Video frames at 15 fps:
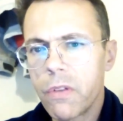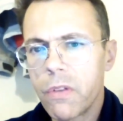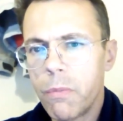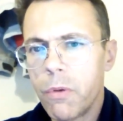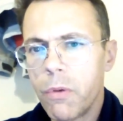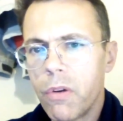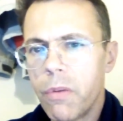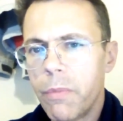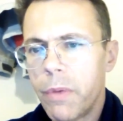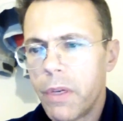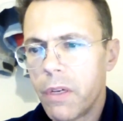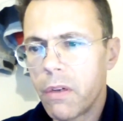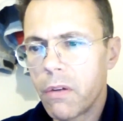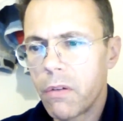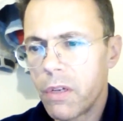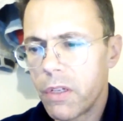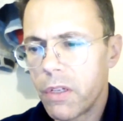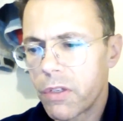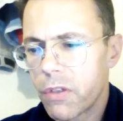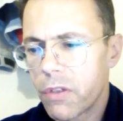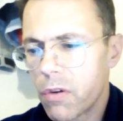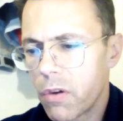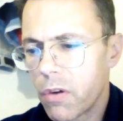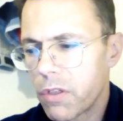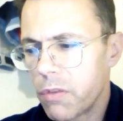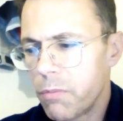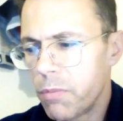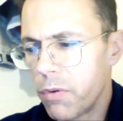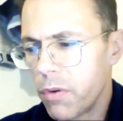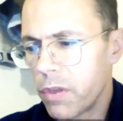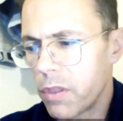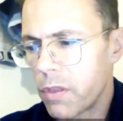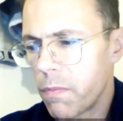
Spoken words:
the Bohemian, this crossing point.